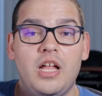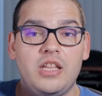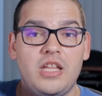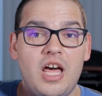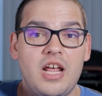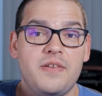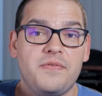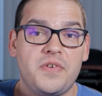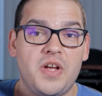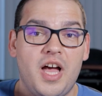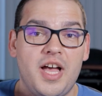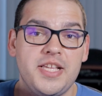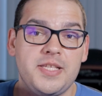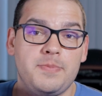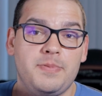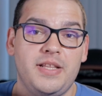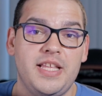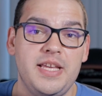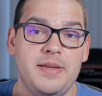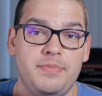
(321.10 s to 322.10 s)
A lot of
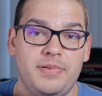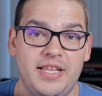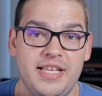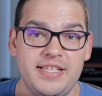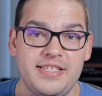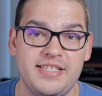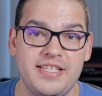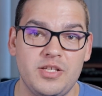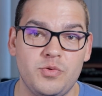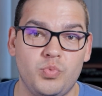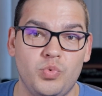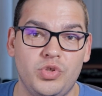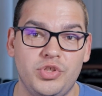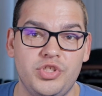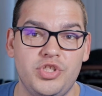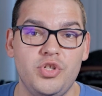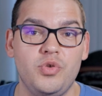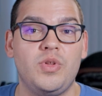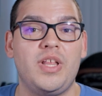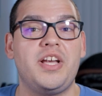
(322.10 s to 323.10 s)
cosplay places will
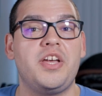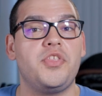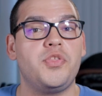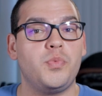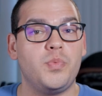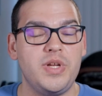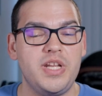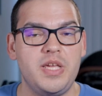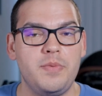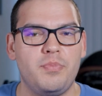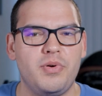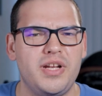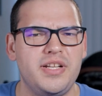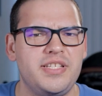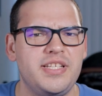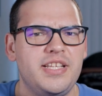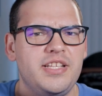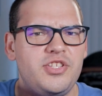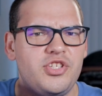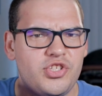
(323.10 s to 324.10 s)
do like a 3D
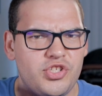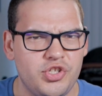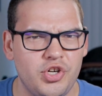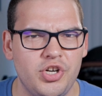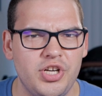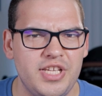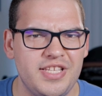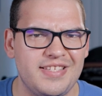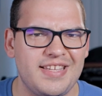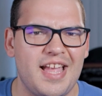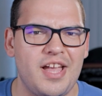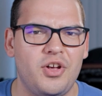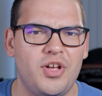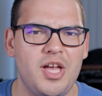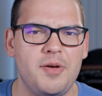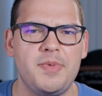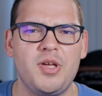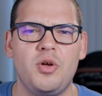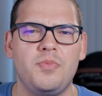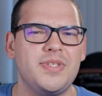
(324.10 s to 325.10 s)
printed sturdy style
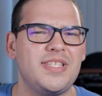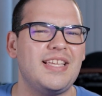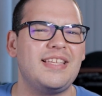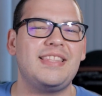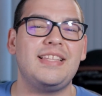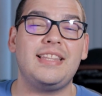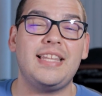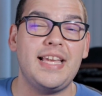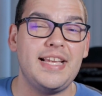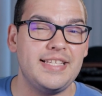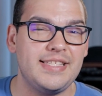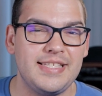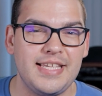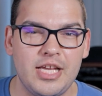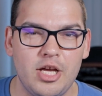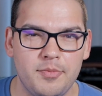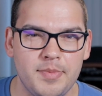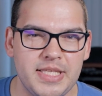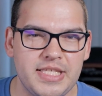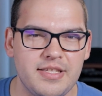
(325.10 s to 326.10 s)
helmet, almost like the legacy
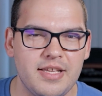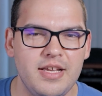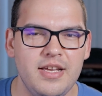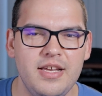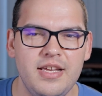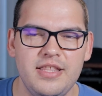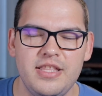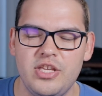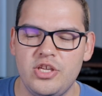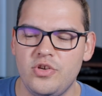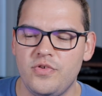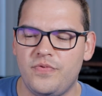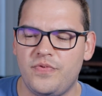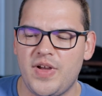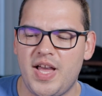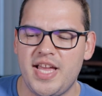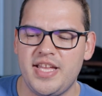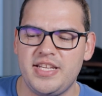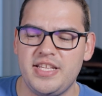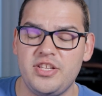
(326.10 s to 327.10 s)
helmets that you
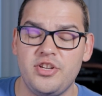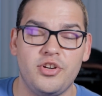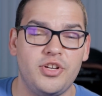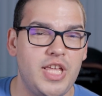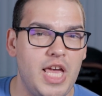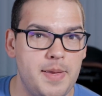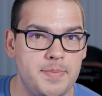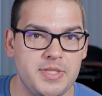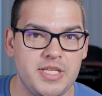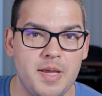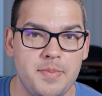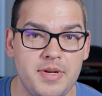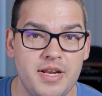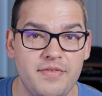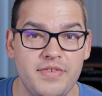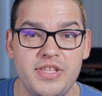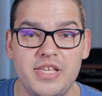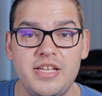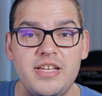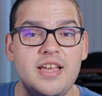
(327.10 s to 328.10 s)
find in your GameStop and
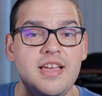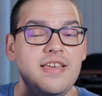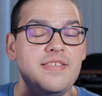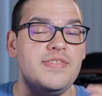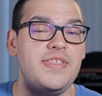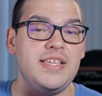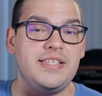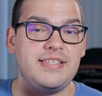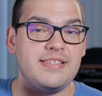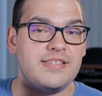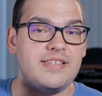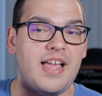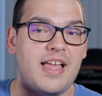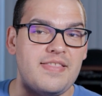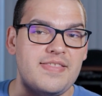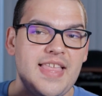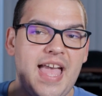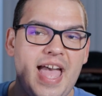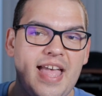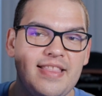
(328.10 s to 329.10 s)
everything. This is
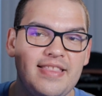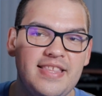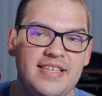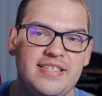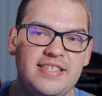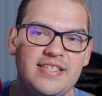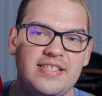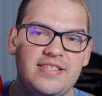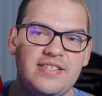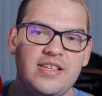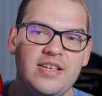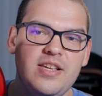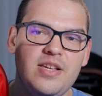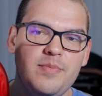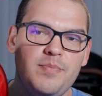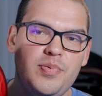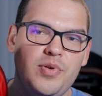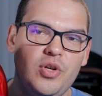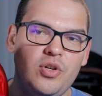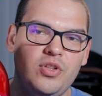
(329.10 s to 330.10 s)
not that. This is
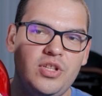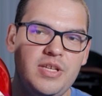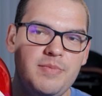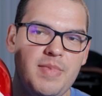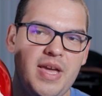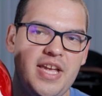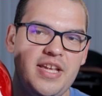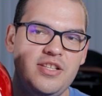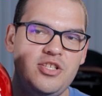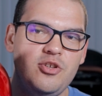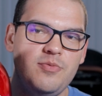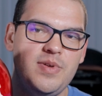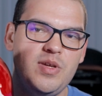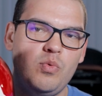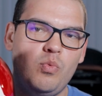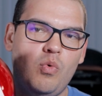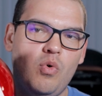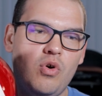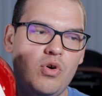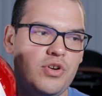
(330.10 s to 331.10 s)
purely made to be
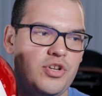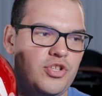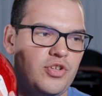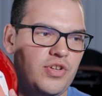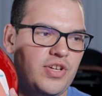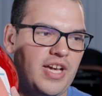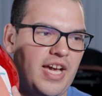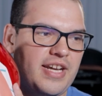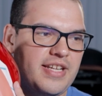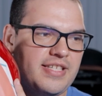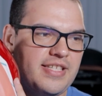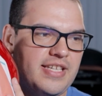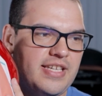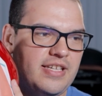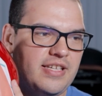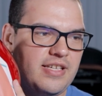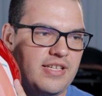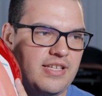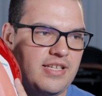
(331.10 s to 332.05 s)
worn. You can kind of see